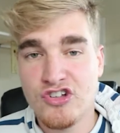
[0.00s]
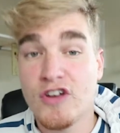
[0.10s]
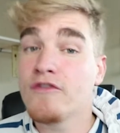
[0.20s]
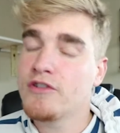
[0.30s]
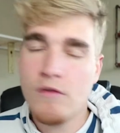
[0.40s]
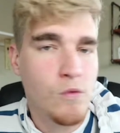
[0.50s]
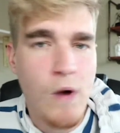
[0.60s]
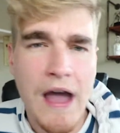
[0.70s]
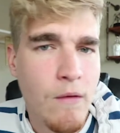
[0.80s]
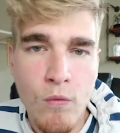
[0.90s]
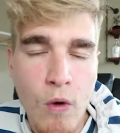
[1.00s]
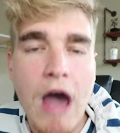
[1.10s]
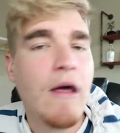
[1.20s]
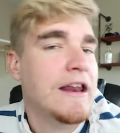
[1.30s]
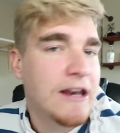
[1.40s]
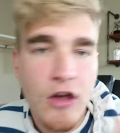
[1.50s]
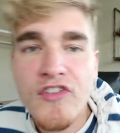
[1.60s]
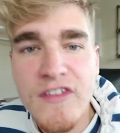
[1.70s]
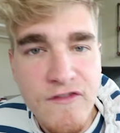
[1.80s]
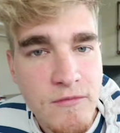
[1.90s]
yourself, Shelton, why do I need to know
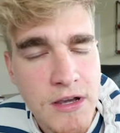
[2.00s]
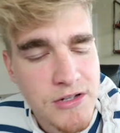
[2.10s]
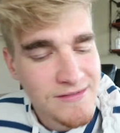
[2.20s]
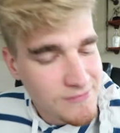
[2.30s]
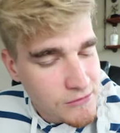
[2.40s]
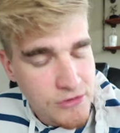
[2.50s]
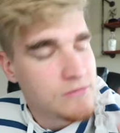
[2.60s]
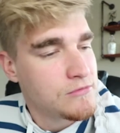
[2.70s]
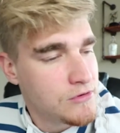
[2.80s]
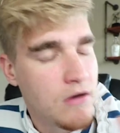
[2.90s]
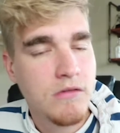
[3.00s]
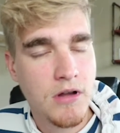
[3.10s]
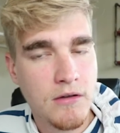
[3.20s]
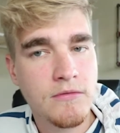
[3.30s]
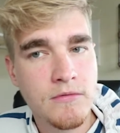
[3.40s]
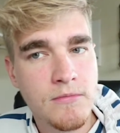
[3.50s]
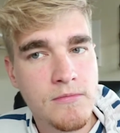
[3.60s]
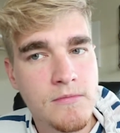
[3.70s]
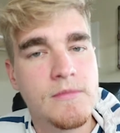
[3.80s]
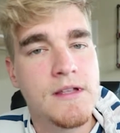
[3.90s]
this information? Hold on,
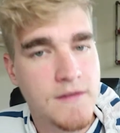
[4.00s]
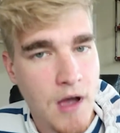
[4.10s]
it's